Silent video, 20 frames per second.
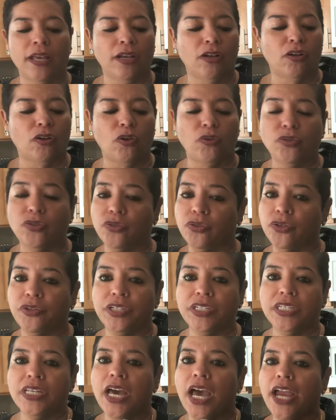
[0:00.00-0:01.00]
Goes through her
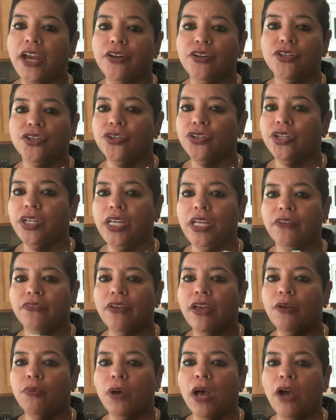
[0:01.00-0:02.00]
entire journey of
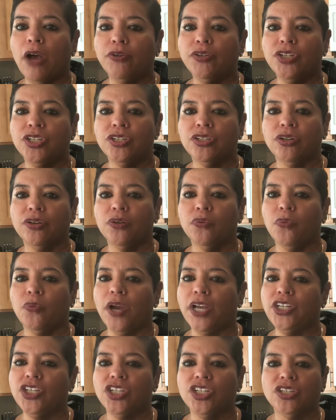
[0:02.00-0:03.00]
how she started, why
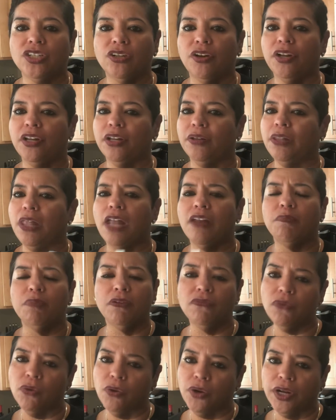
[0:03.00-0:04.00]
she started, a lot of
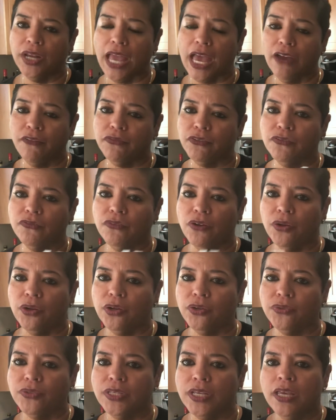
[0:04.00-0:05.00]
before and after
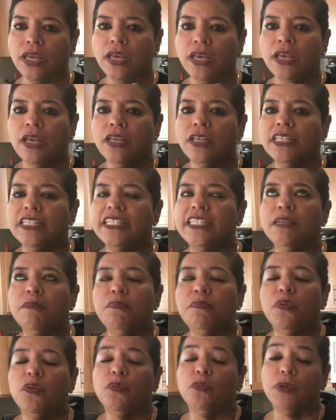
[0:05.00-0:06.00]
photos.
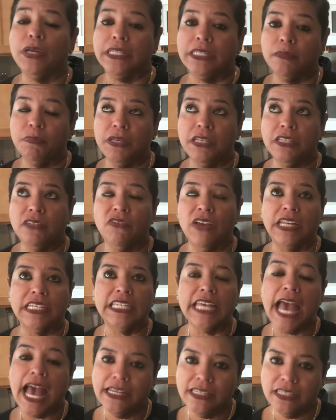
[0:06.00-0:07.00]
Simple recipes,
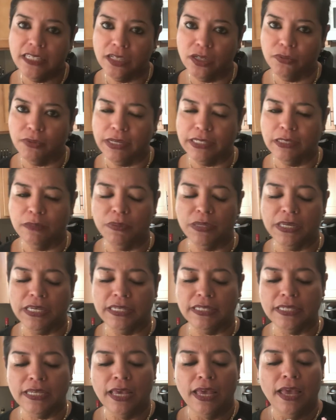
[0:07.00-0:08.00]
fantastic
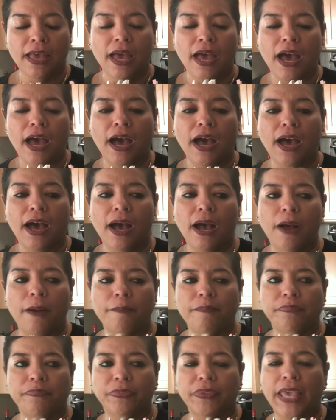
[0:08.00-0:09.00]
recipes.
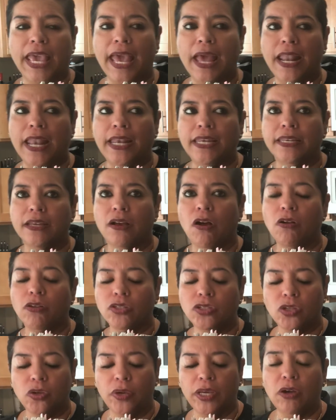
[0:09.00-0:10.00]
And
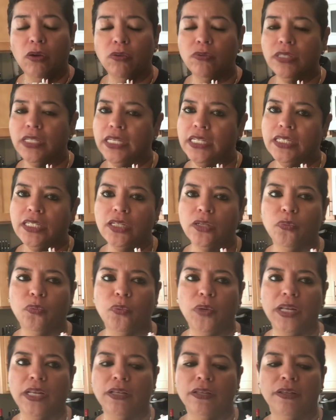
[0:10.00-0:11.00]
also it goes into
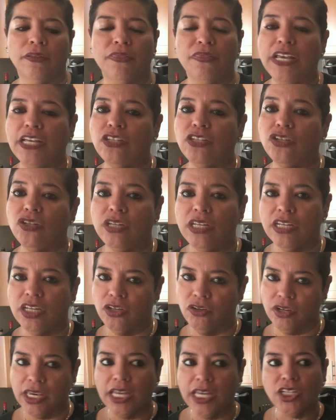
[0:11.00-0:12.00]
what things you need in
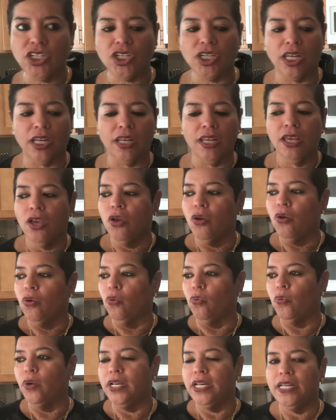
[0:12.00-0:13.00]
your kitchen.
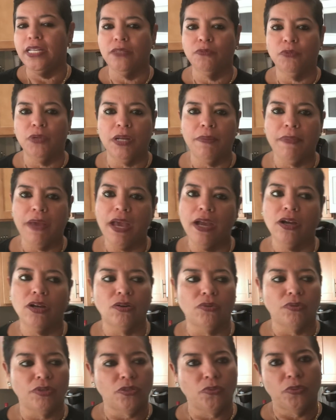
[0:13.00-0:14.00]
what it is, what a
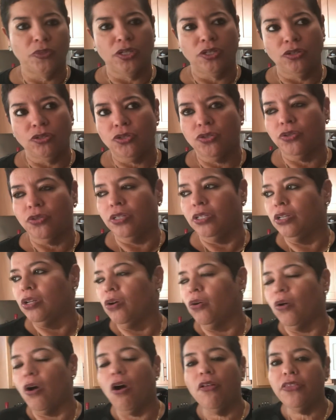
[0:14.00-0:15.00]
macro is, what a nutrient, you
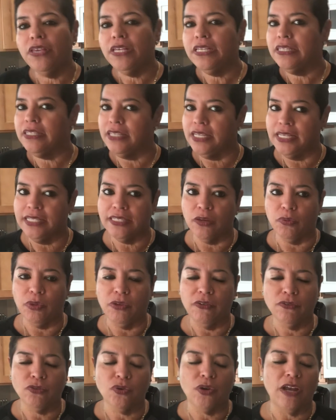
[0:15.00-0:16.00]
know, all these things that we
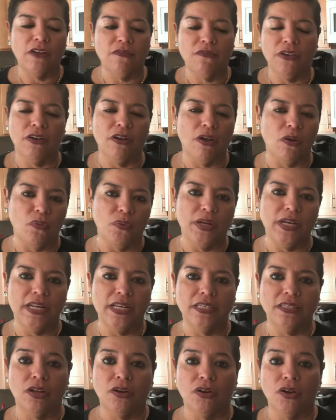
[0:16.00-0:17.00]
try to figure out what it
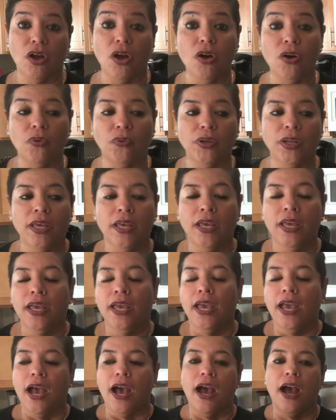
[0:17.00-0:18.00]
is on our own.
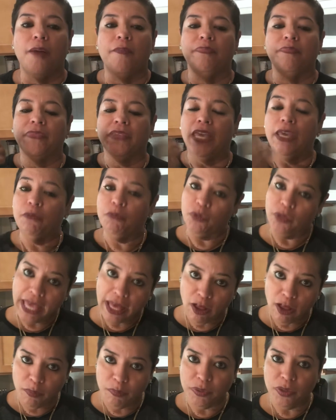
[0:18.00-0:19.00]
It will
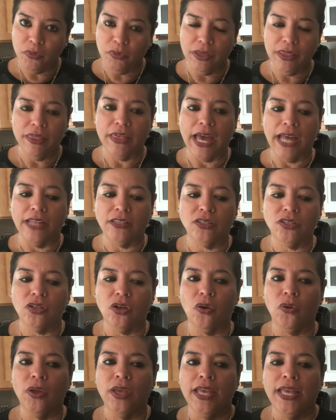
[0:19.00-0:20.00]
help you with that.
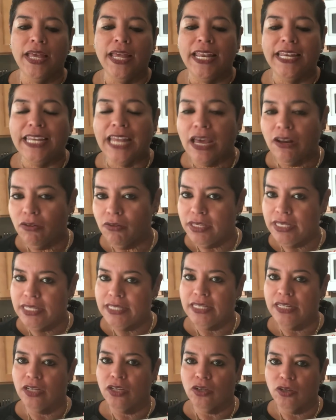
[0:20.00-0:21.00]
So not only is
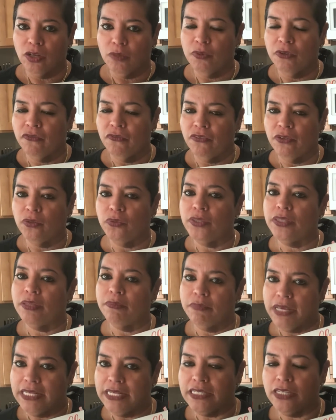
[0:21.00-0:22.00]
it a cookbook filled with
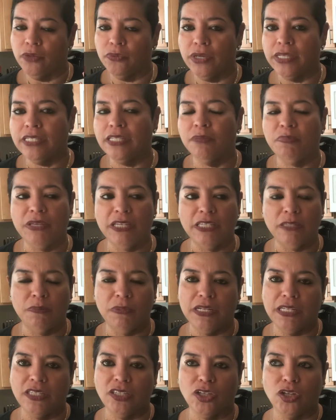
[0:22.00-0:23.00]
amazing recipes, but
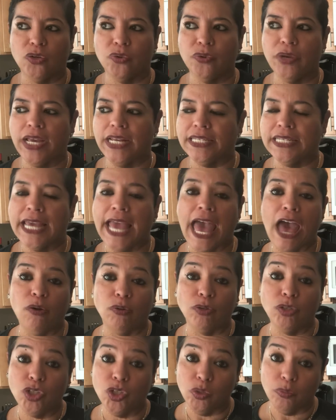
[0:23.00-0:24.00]
it's a great
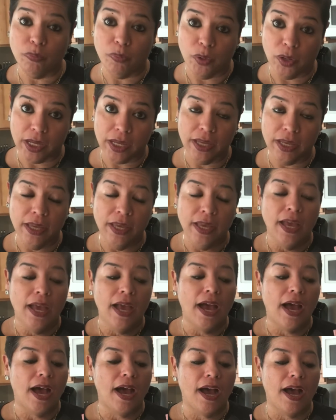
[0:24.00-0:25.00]
how-to book
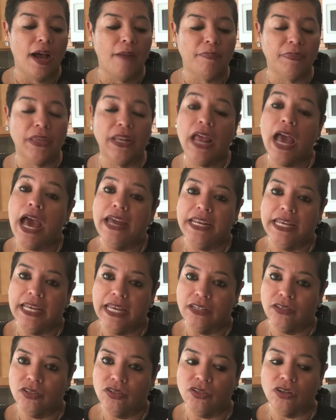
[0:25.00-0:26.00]
on how to
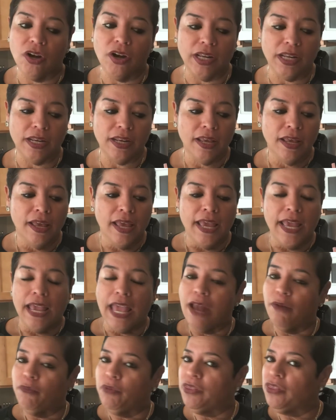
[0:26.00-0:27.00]
get started.
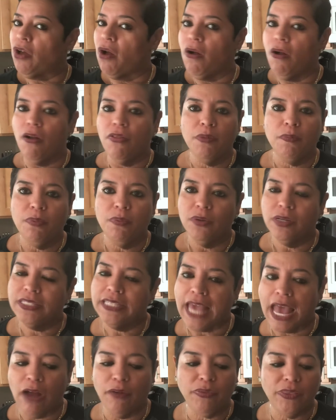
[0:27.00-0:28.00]
And with all the books
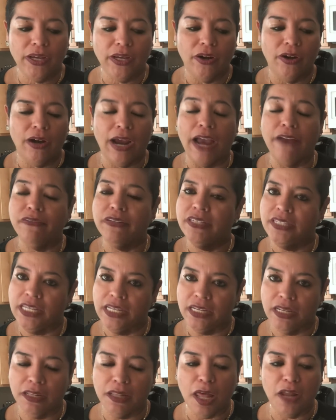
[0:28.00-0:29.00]
out there, I've
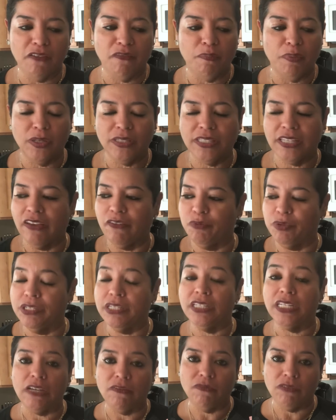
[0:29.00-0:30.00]
seen a lot of books, I've
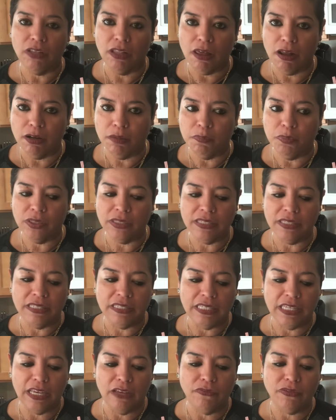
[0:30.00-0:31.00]
received a lot of books as
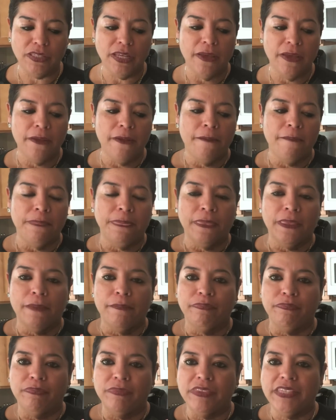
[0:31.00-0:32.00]
gifts.
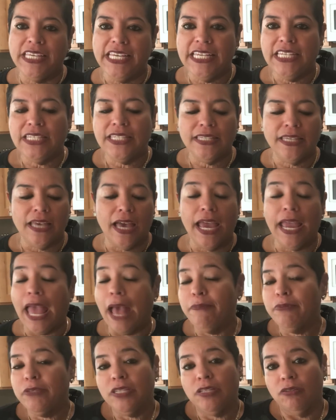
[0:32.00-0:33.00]
These I
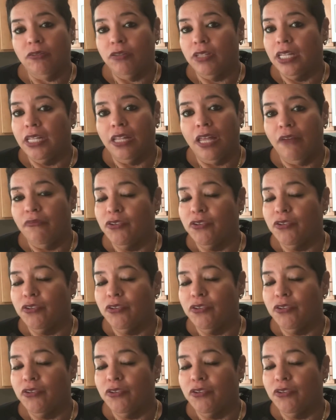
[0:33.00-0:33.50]
absolutely love.